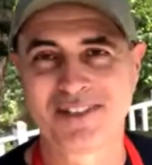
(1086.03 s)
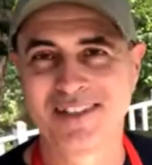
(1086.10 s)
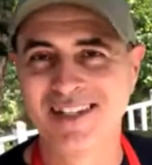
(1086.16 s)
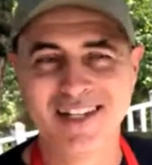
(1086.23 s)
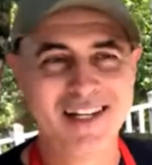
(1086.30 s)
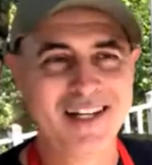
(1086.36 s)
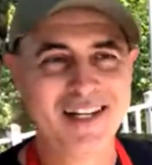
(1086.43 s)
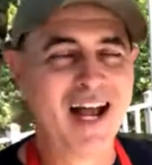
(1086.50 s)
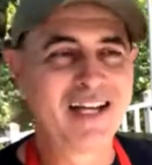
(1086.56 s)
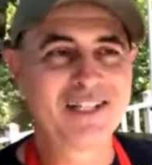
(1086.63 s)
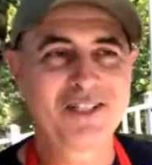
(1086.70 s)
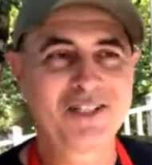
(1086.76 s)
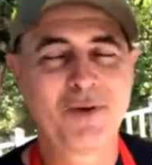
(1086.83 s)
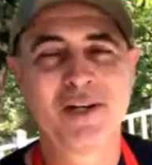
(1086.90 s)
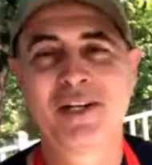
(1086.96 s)
I
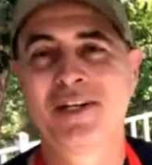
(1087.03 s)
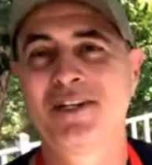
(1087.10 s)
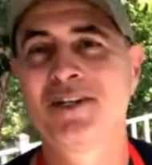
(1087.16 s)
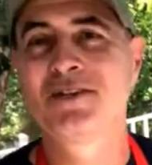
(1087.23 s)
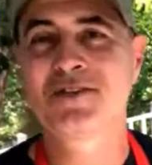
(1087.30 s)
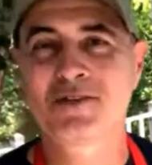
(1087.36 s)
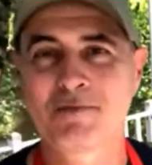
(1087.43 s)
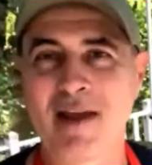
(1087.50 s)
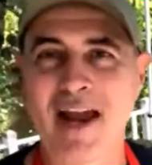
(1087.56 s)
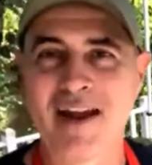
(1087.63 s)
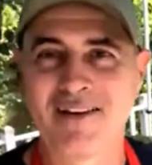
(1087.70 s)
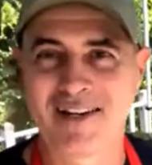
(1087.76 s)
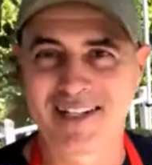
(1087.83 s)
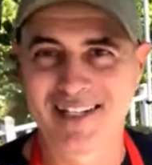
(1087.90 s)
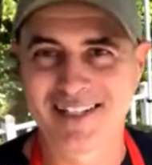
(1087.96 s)
just wanted to do
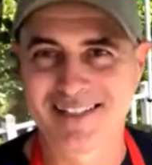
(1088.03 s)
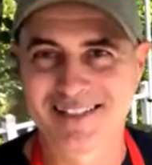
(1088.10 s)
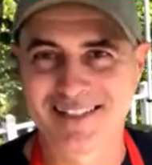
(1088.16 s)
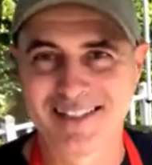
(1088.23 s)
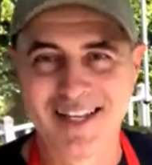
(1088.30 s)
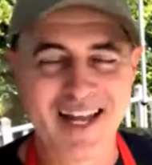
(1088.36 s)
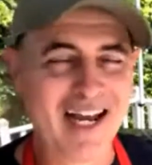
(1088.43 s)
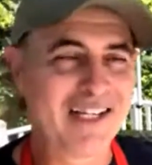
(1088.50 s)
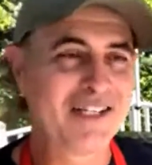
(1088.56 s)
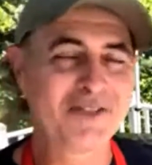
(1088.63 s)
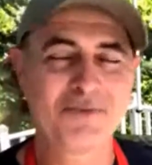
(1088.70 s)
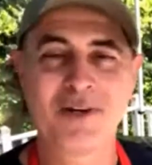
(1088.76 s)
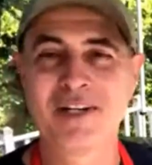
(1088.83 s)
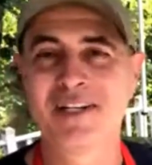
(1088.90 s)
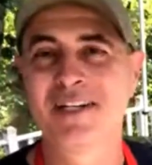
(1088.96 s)
asparagus. I just
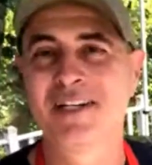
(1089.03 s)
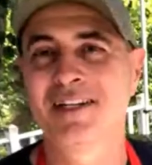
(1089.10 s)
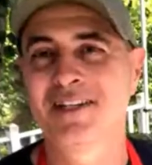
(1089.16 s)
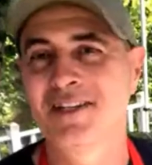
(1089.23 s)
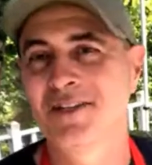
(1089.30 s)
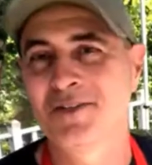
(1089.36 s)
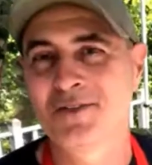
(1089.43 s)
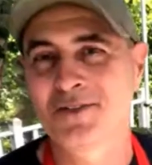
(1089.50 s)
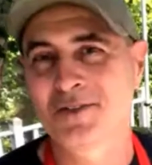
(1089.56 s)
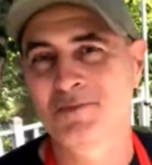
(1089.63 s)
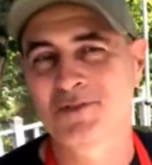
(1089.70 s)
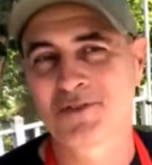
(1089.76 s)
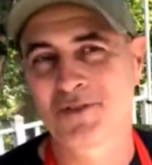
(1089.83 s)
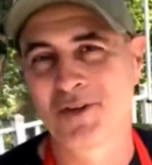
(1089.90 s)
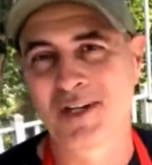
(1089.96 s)
wanted to do some
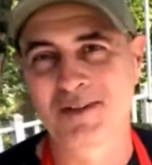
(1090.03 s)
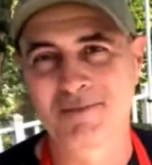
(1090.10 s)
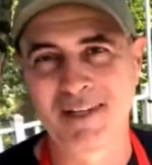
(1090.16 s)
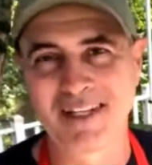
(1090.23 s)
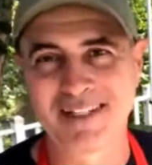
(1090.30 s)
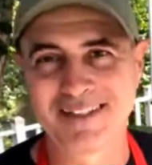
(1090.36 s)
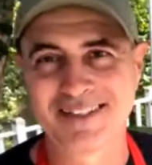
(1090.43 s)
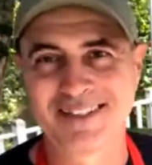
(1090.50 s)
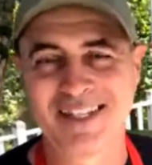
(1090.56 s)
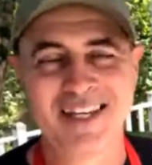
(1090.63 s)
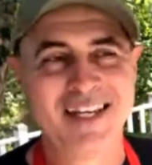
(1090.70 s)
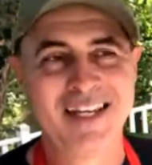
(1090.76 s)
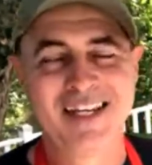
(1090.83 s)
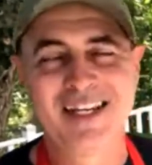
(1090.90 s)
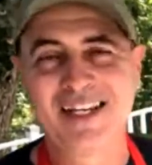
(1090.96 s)
string beans.
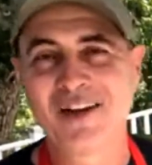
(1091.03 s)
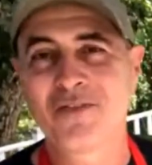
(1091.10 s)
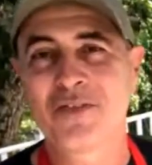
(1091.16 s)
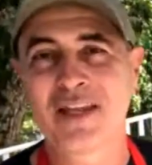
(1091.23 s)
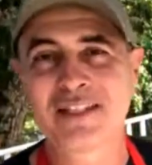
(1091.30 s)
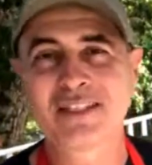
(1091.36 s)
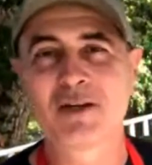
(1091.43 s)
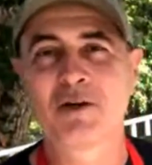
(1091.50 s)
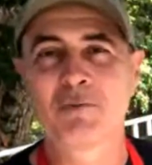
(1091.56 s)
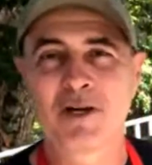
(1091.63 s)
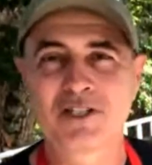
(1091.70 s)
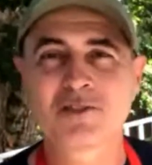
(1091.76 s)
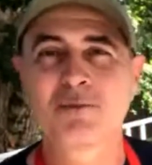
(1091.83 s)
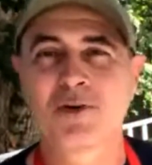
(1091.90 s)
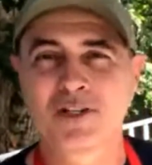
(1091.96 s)
Things that are
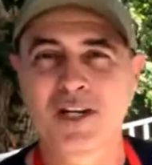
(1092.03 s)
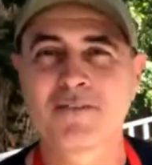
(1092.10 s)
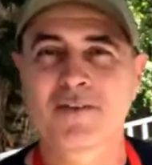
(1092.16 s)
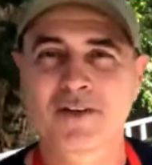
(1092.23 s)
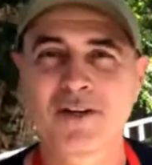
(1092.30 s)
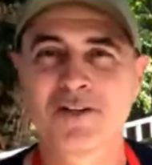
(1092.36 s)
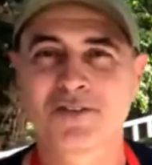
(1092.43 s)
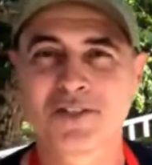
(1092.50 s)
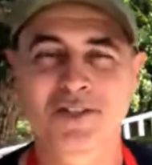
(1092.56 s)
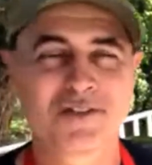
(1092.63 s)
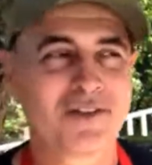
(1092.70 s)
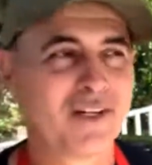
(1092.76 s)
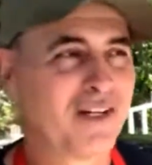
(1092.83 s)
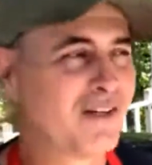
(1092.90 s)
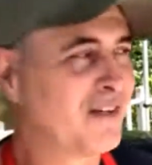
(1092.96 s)
much more difficult to
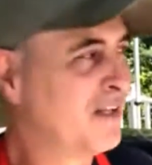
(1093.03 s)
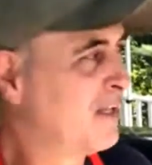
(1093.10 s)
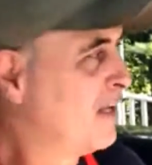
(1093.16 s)
grill.